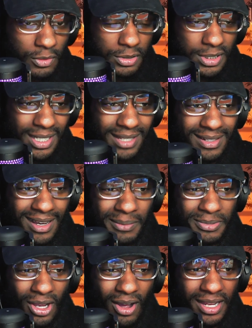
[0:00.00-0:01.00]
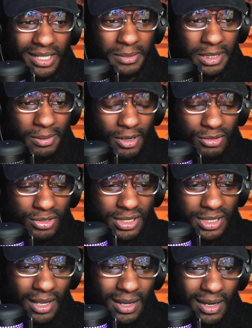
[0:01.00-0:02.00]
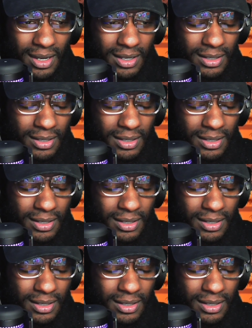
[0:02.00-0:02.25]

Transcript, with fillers: Shut up talking to me, bro. You suck.